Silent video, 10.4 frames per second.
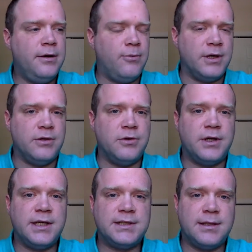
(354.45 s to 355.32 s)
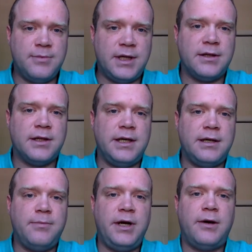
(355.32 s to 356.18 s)
When you look at something
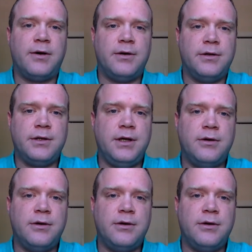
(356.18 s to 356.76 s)
like apparel,